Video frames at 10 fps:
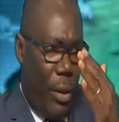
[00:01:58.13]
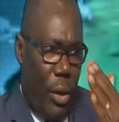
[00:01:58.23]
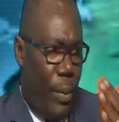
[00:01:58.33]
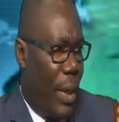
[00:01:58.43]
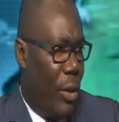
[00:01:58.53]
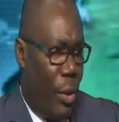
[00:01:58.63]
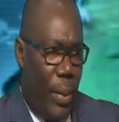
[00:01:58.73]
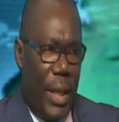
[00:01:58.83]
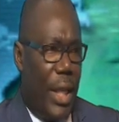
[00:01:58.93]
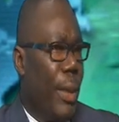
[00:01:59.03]
up and
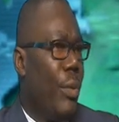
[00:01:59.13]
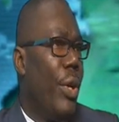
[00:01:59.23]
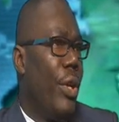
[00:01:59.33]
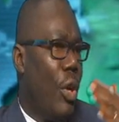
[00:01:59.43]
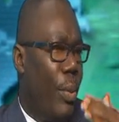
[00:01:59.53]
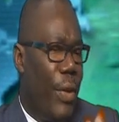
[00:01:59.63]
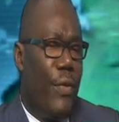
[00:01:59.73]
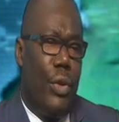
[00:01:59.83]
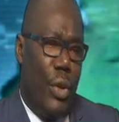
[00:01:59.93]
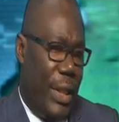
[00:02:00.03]
up and keep going up,
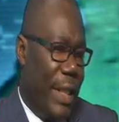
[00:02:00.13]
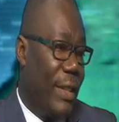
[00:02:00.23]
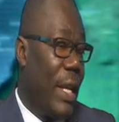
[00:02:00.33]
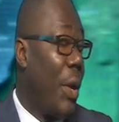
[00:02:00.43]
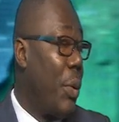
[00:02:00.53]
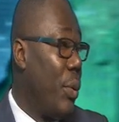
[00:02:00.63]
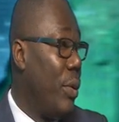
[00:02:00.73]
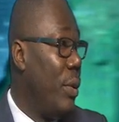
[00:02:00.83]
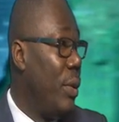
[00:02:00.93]
even though it's a cycle.